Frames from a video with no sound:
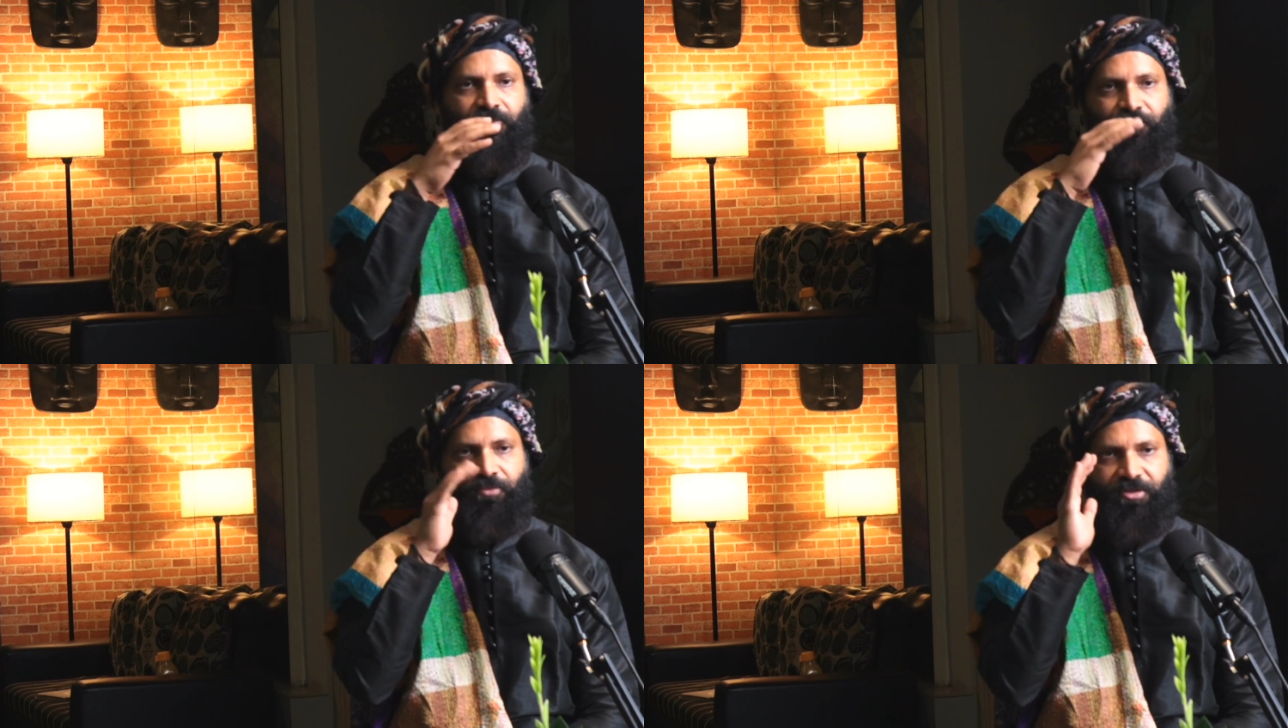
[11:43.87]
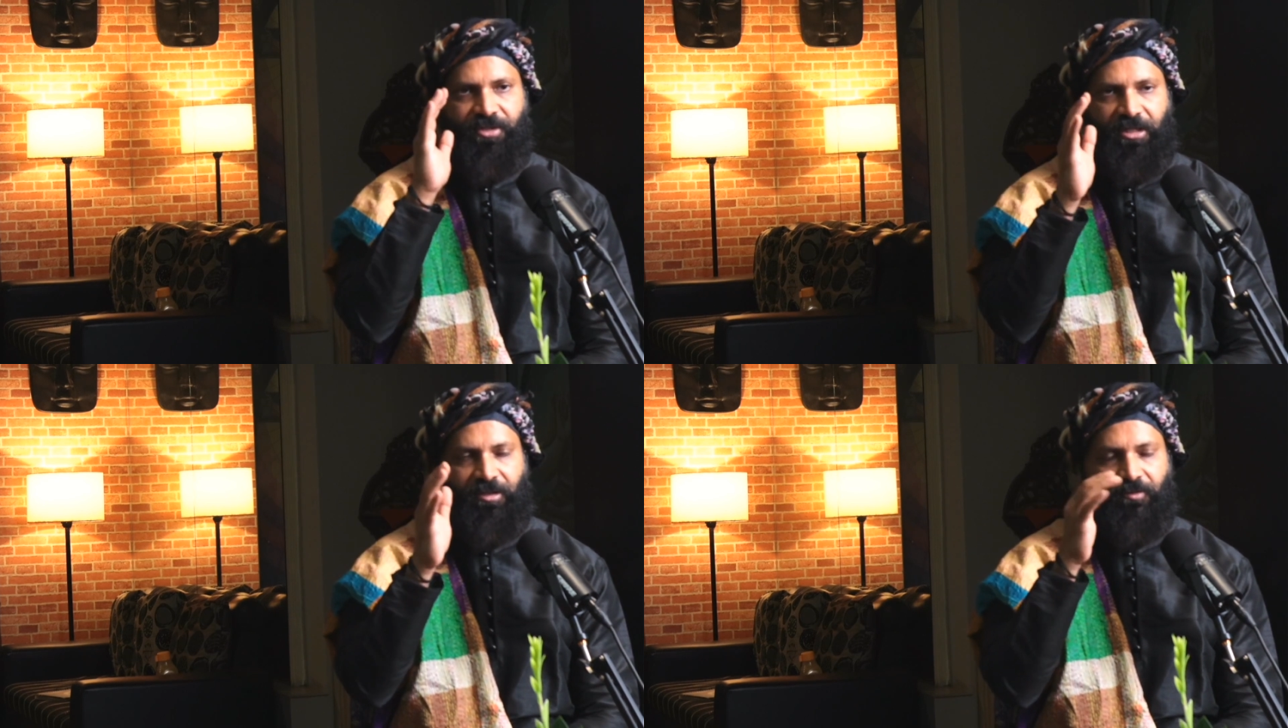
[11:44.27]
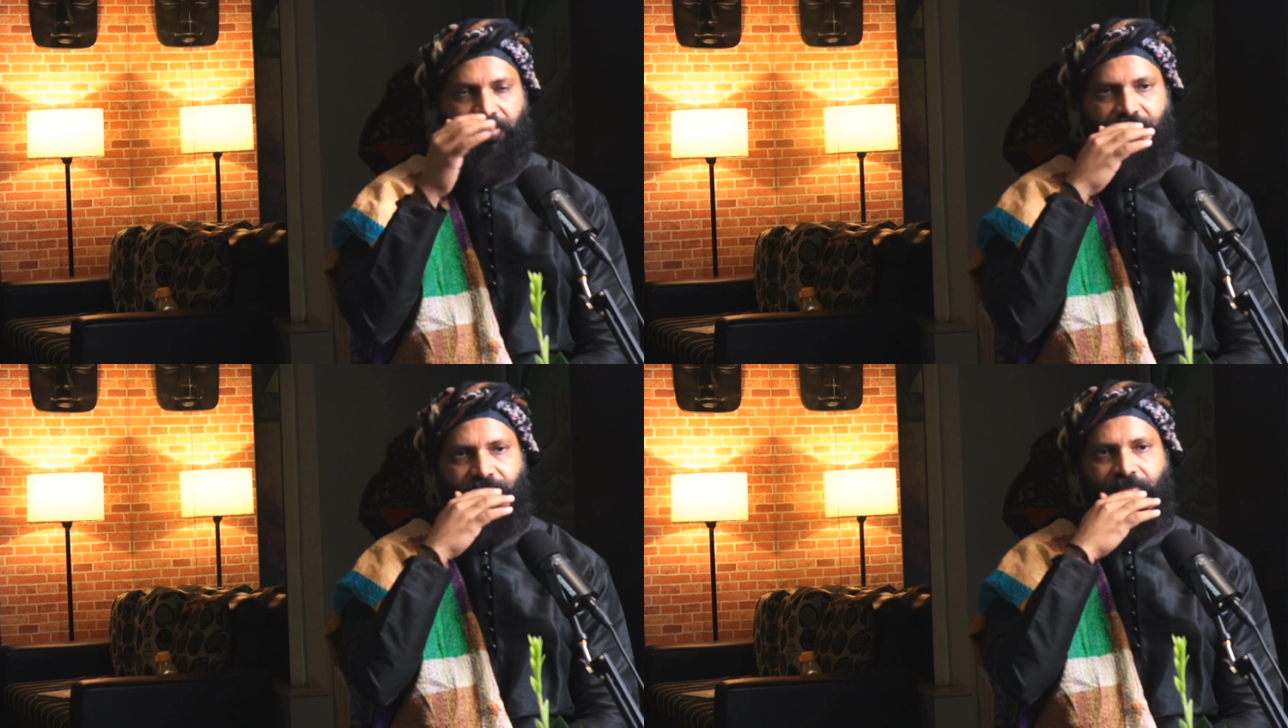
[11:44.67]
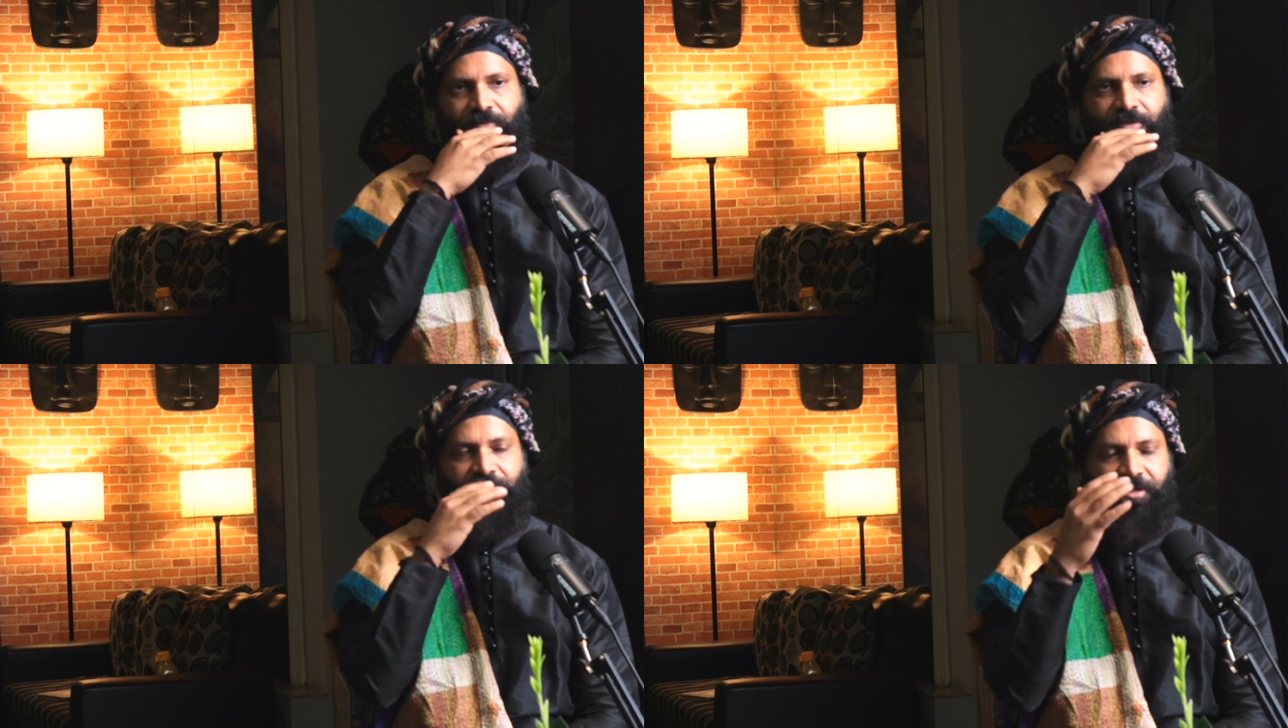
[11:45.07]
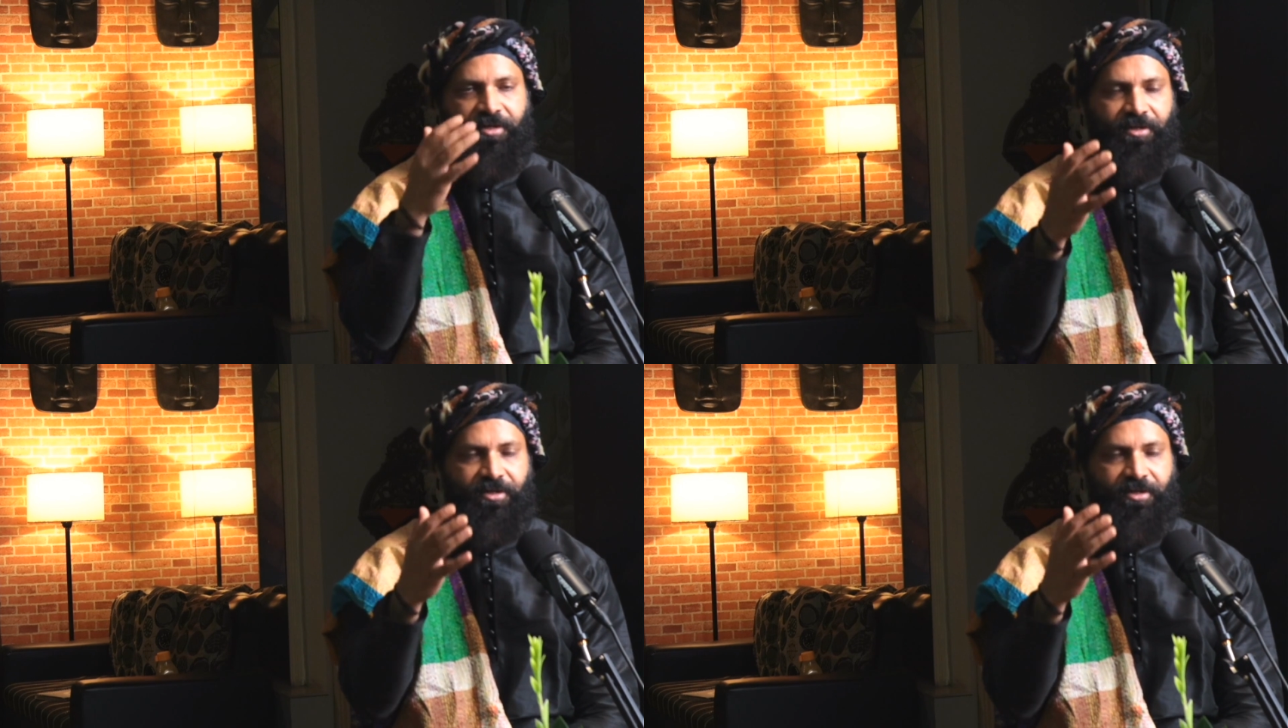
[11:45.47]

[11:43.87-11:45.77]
with technology, with tracking?